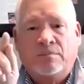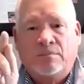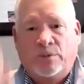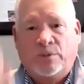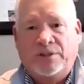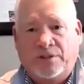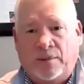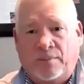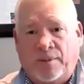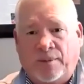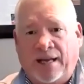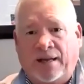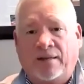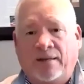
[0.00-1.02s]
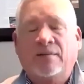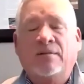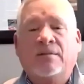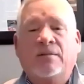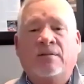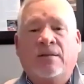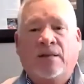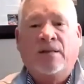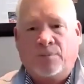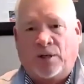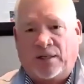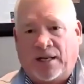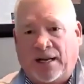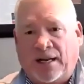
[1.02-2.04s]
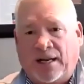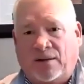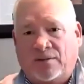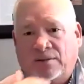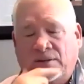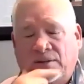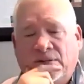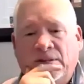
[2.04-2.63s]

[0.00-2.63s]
We sent him the ad. He bought that house.